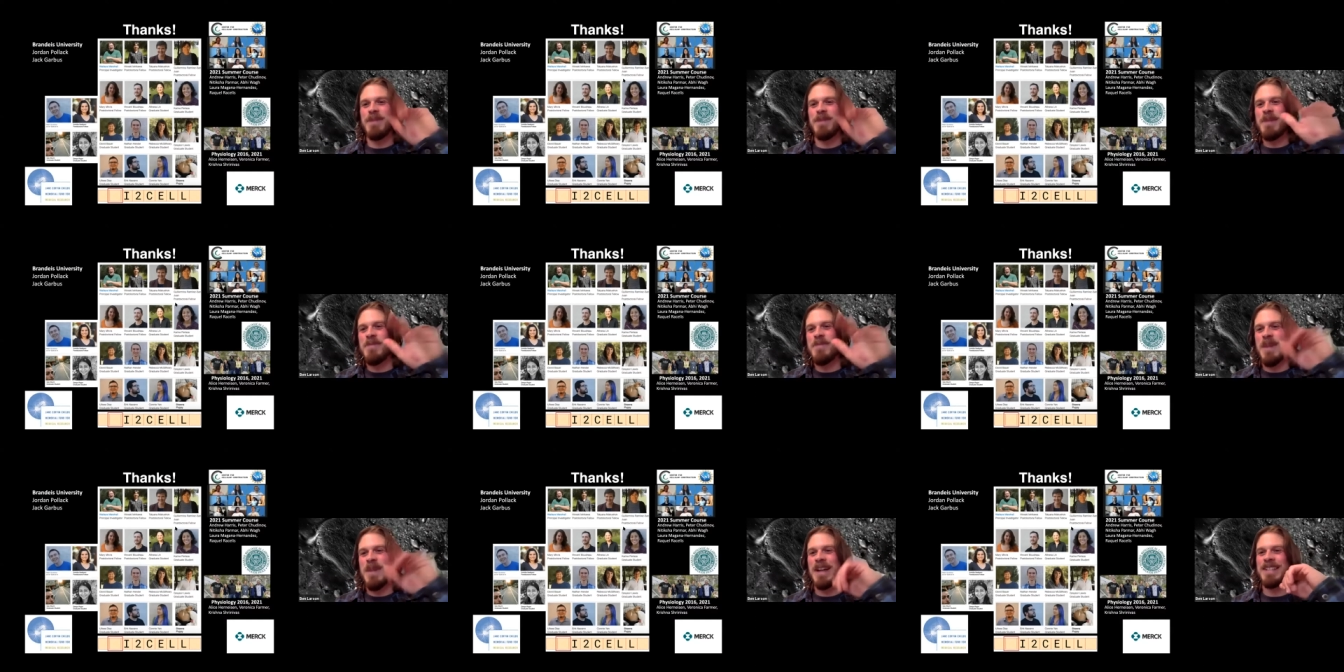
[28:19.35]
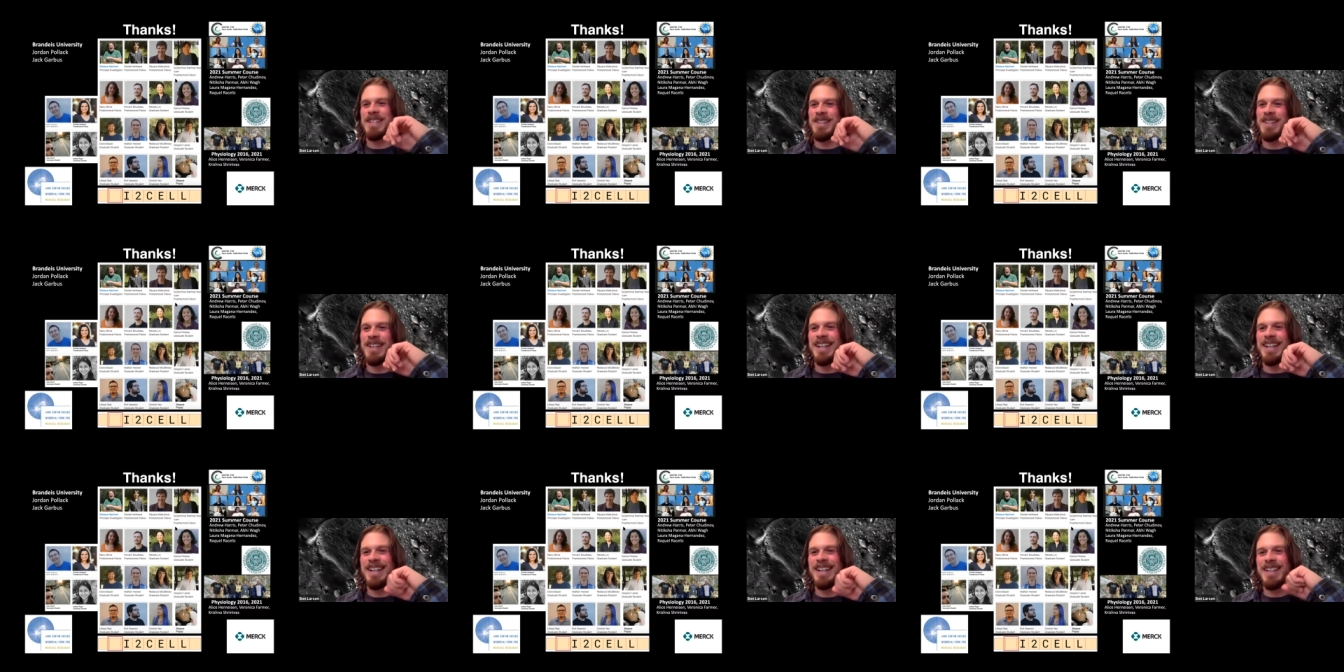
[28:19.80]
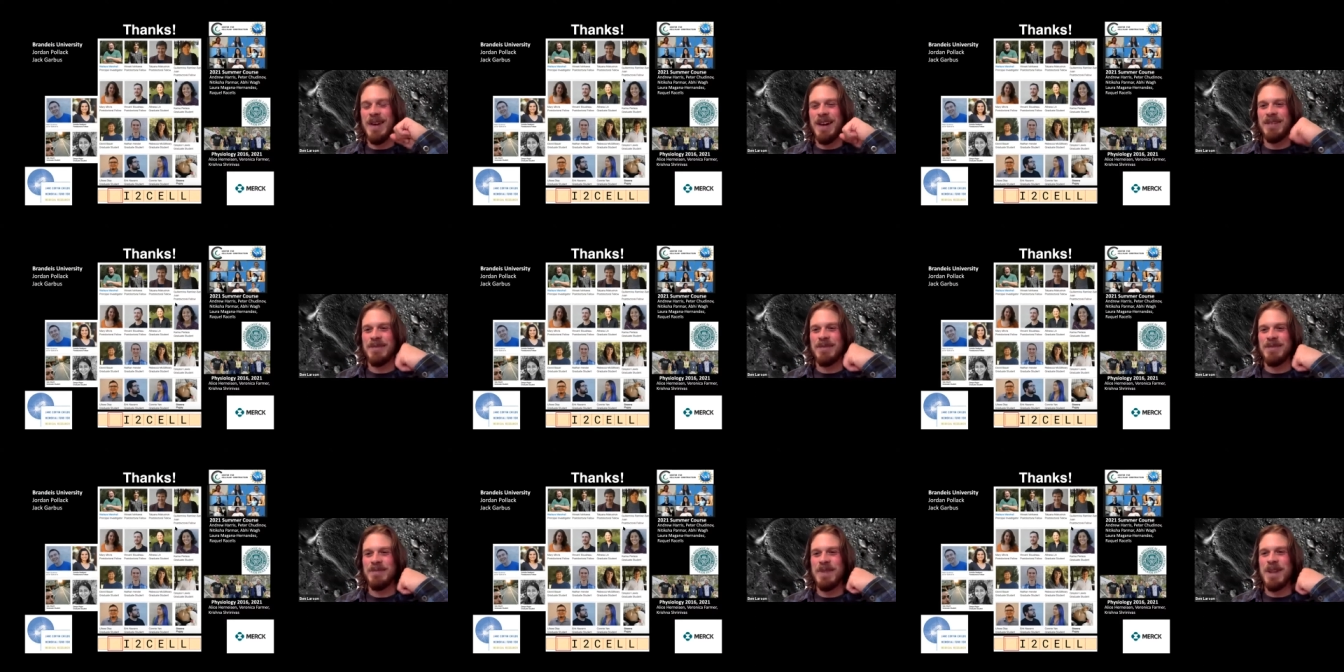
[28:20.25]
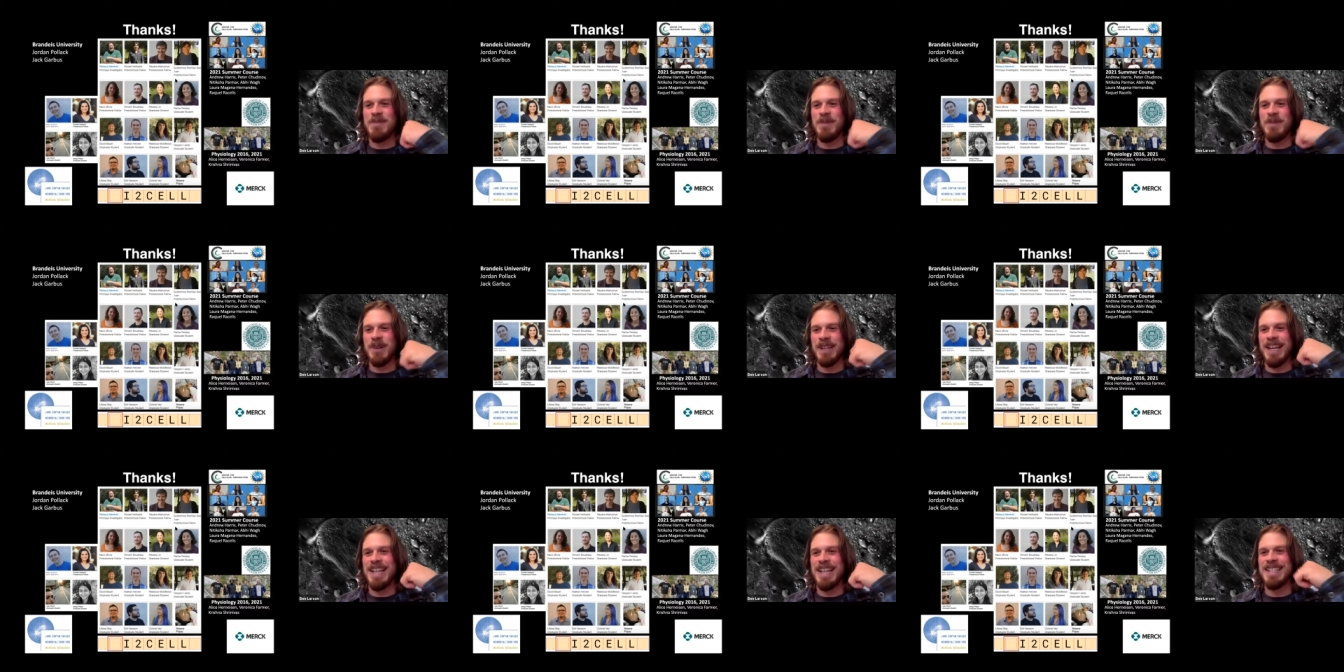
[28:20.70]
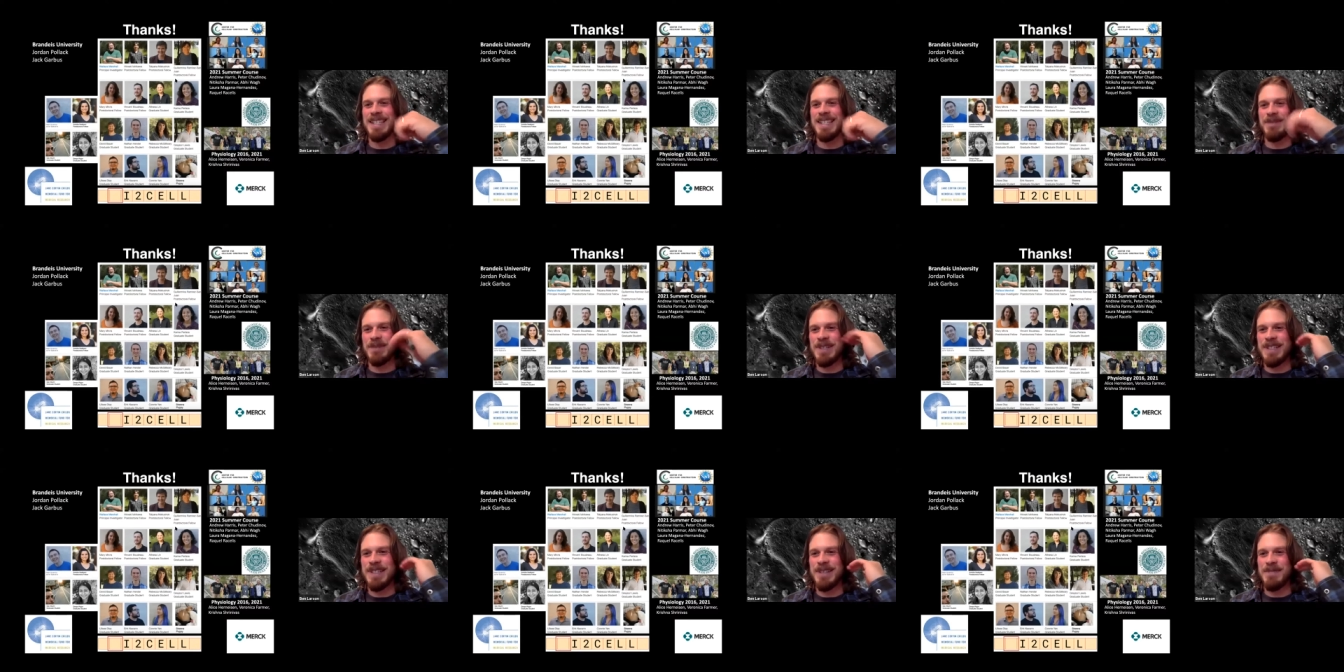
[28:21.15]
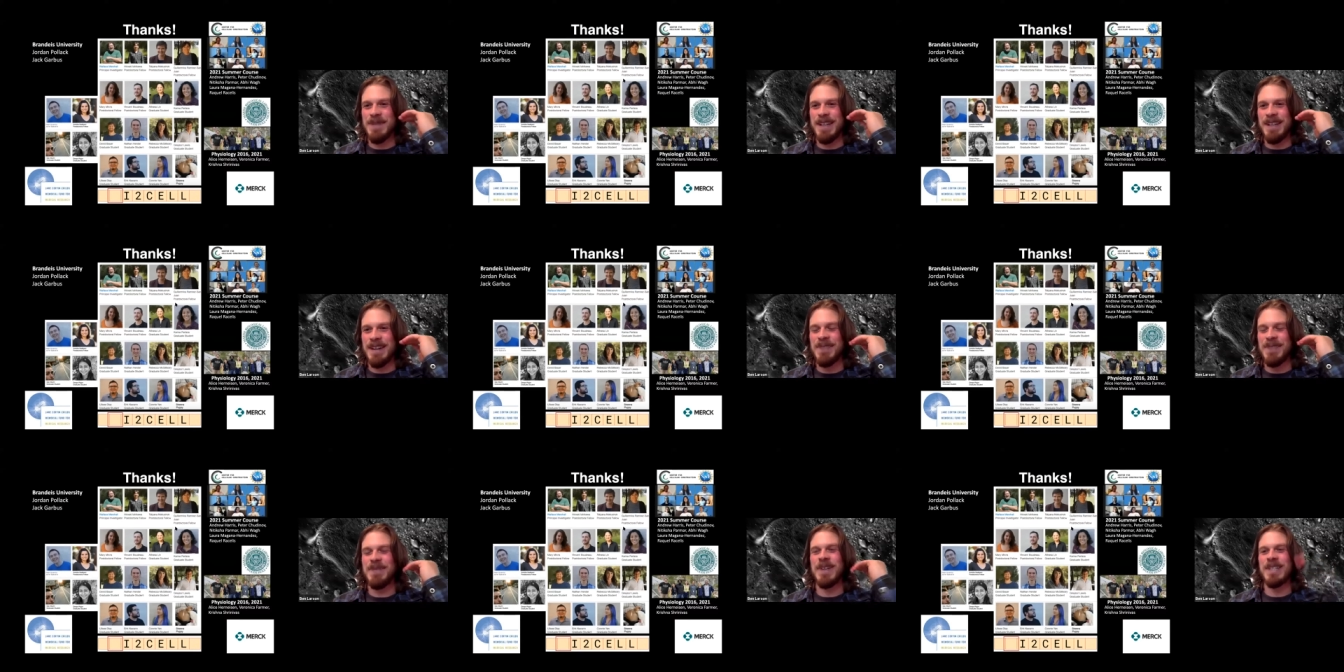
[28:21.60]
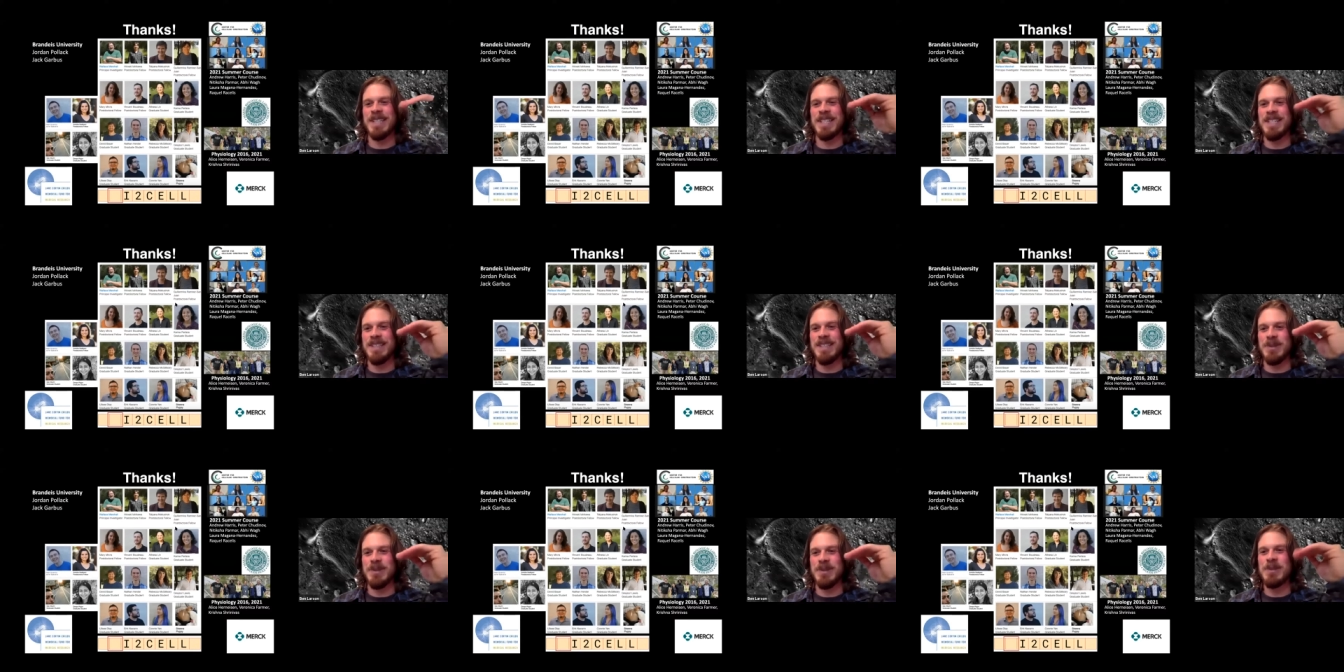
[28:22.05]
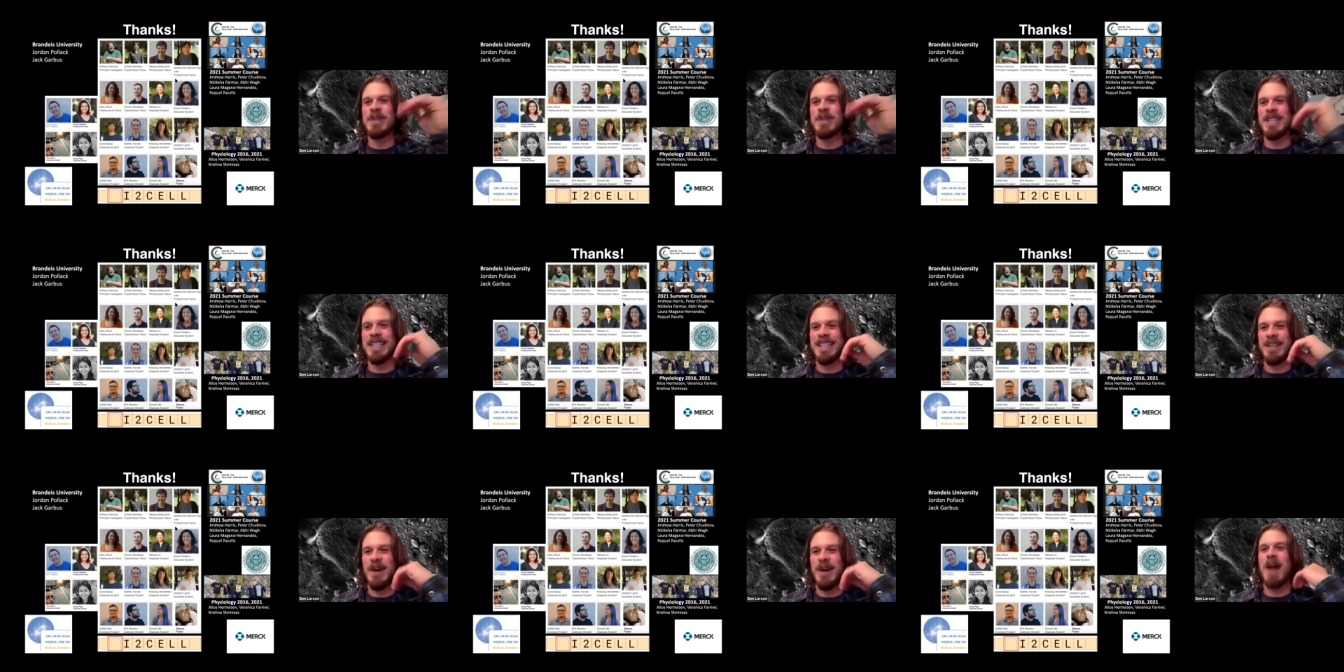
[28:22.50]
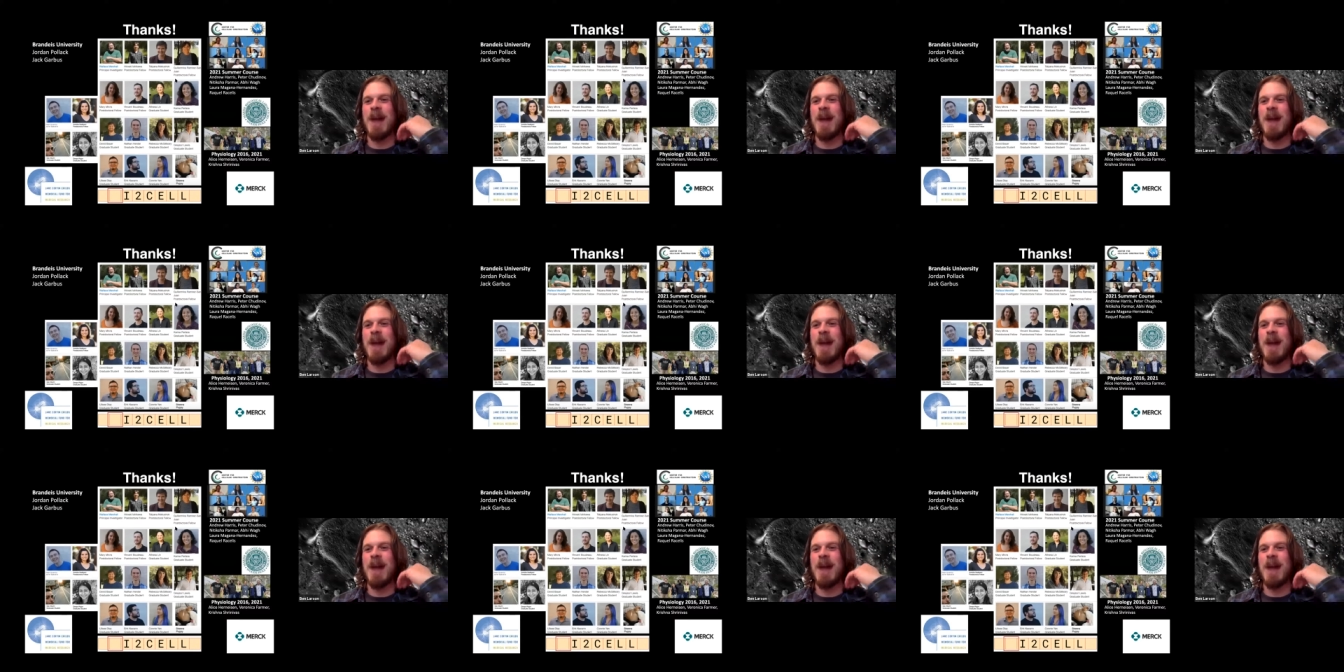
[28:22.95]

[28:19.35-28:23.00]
maybe bacteria, you have many more cases where something, a function is truly you know,